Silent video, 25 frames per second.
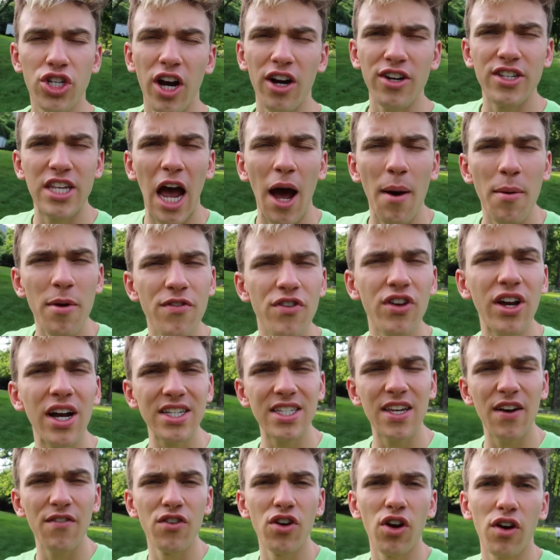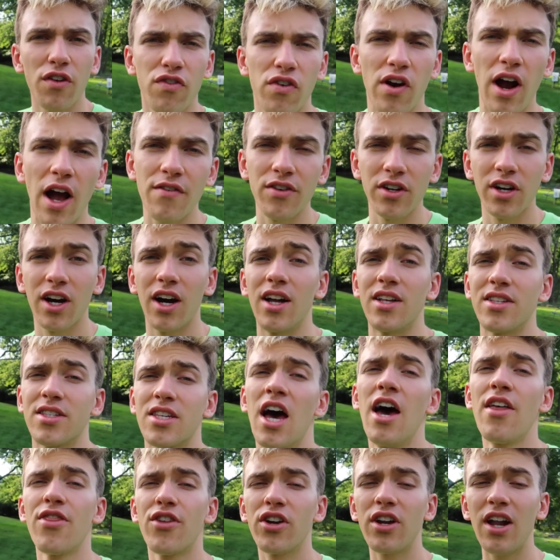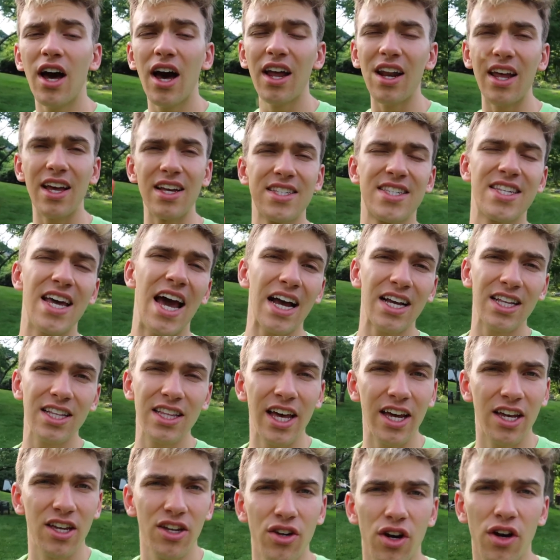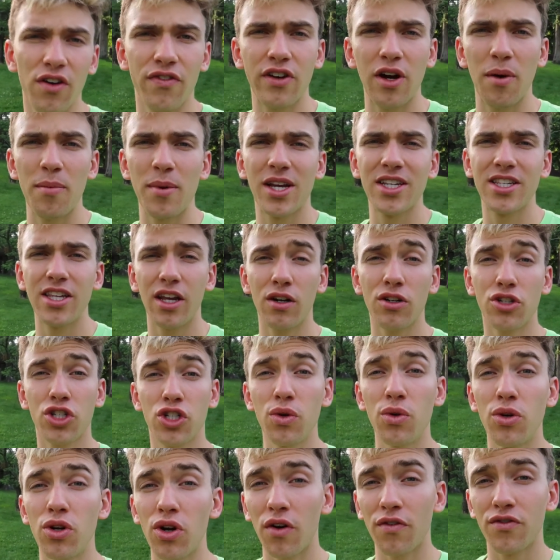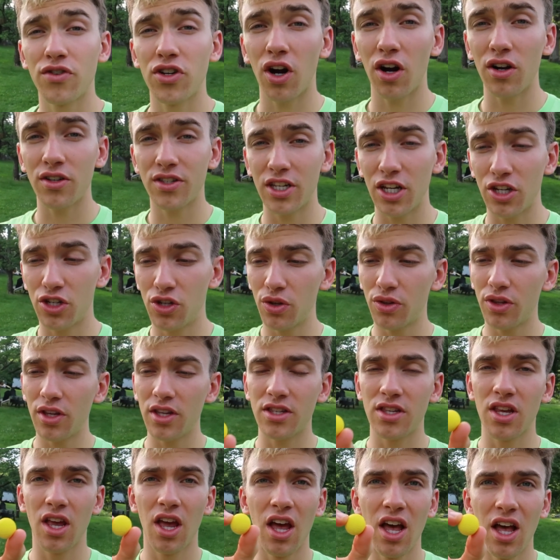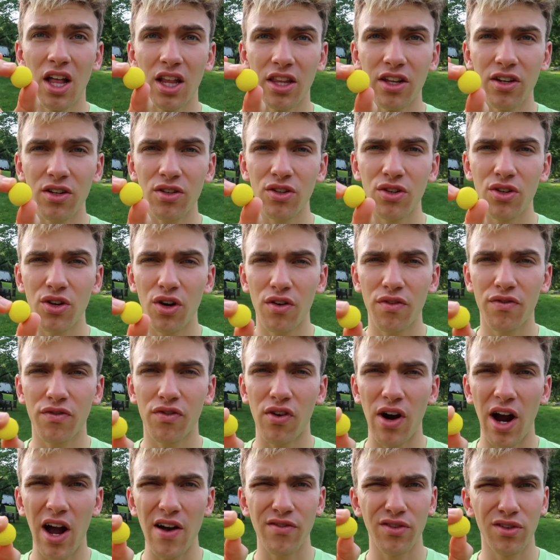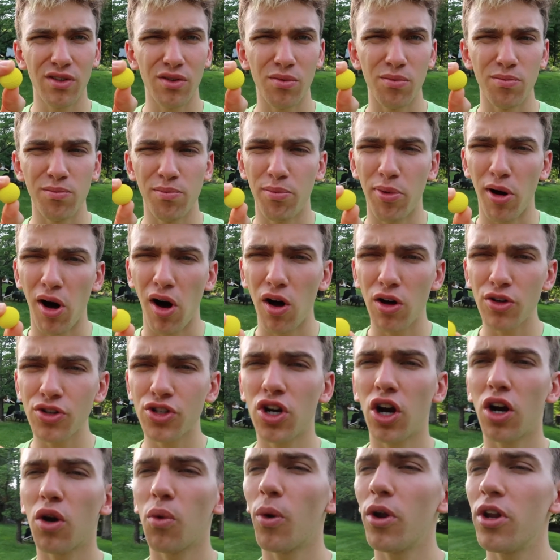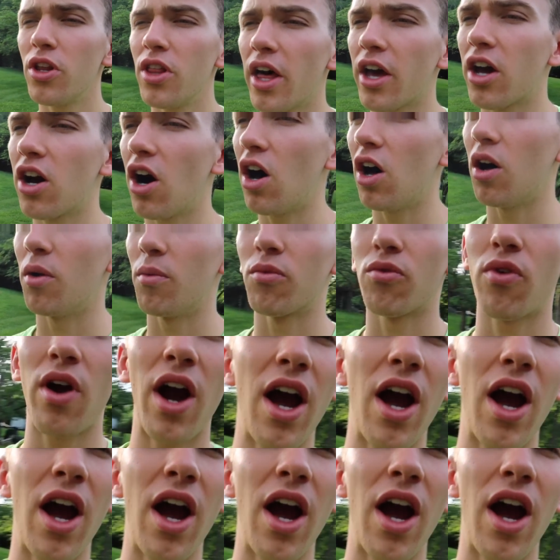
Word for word: Sharers, how many of you guys have Nerf Rival guns? They're not exactly like a Nerf gun because they don't shoot Nerf darts. They shoot these little Nerf Rival balls. Carter, what do they call them?